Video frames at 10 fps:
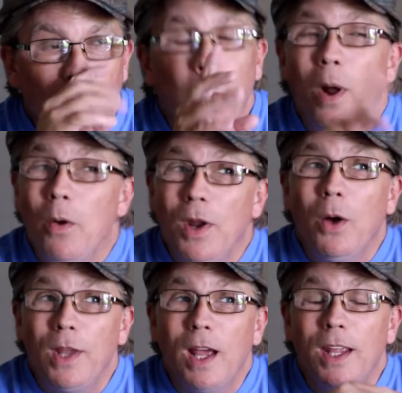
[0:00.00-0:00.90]
Well,
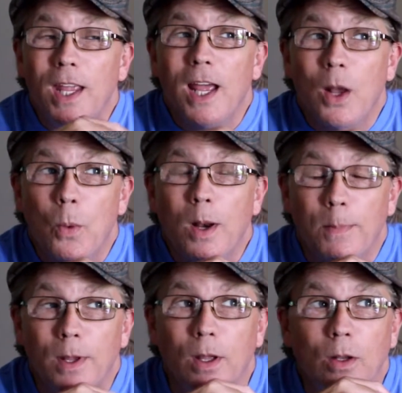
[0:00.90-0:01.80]
no, yeah, he had quite
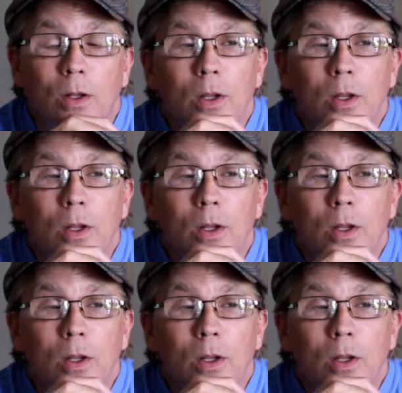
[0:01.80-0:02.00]
a bit.